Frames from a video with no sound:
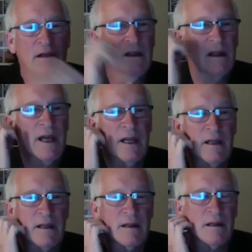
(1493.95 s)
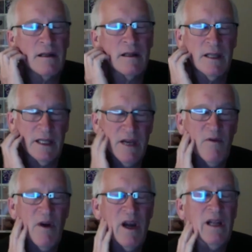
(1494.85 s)
it get
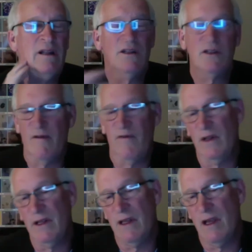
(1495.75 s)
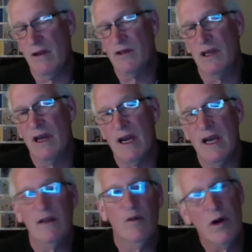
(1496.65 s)
ready, and then start filling the other
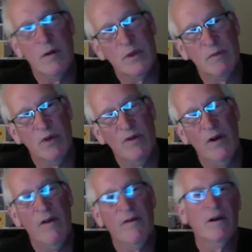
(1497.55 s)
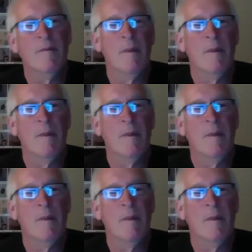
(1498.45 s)
side, and the worms move over.